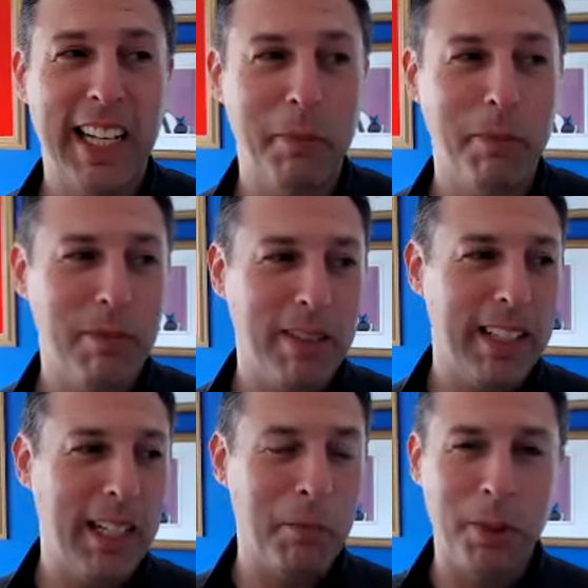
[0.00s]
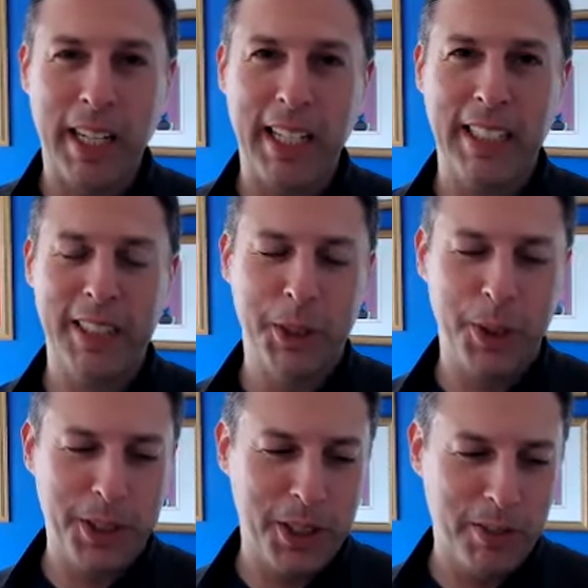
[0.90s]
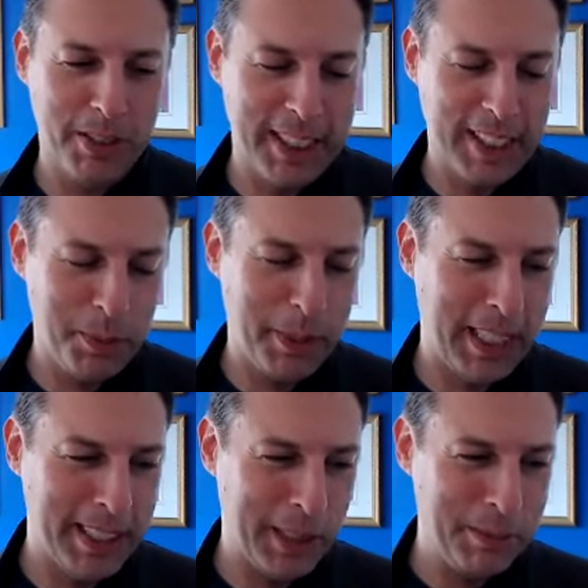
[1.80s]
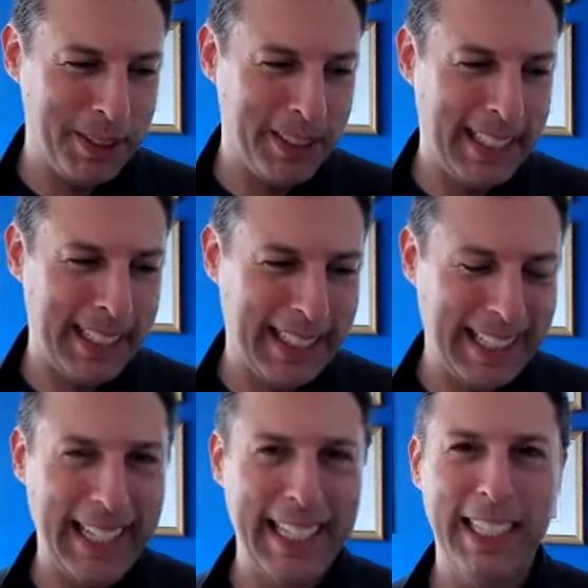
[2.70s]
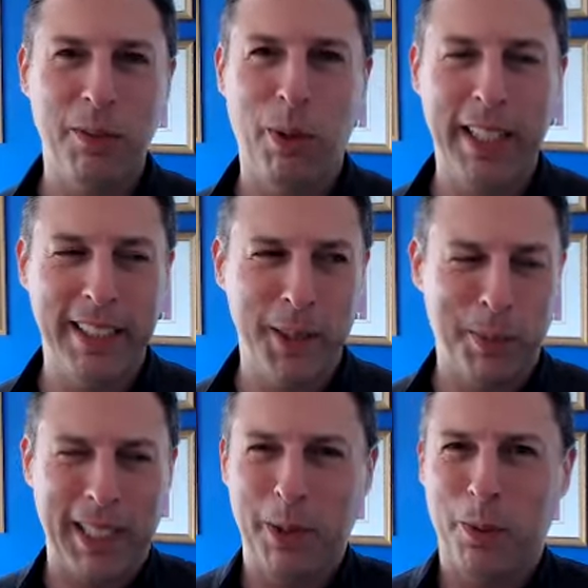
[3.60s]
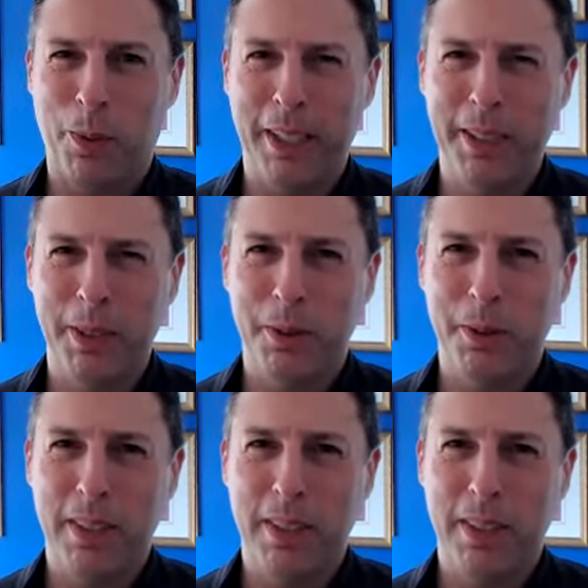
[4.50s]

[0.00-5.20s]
I'm looking at the structure of a sales page, and I'm just like I could write this, but I don't want to,